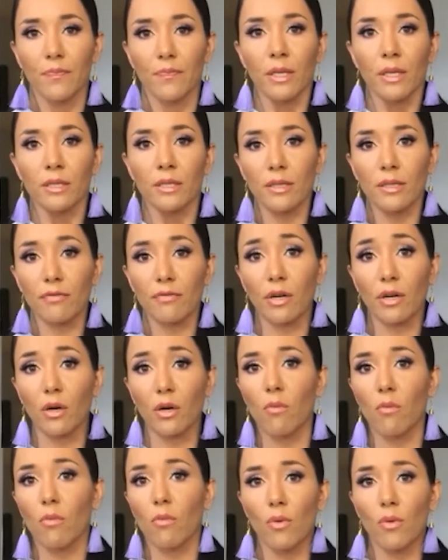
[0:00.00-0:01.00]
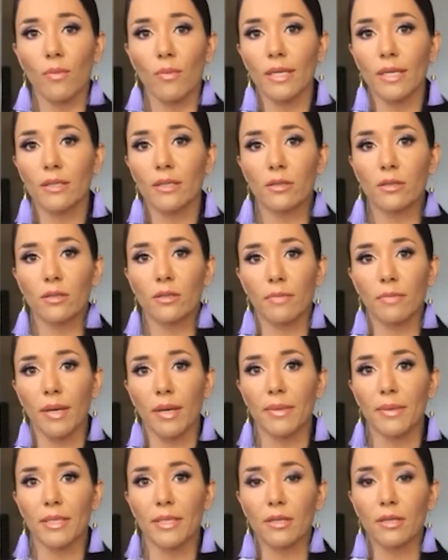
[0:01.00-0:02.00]
difficult moments.
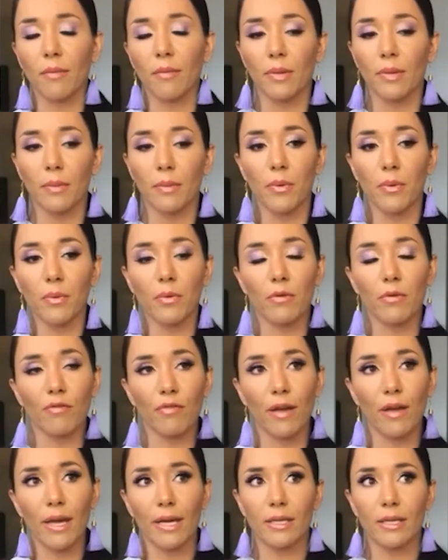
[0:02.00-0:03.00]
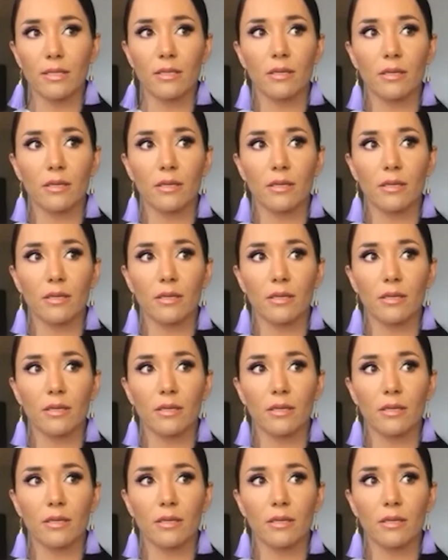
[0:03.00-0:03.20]
Maybe some people will face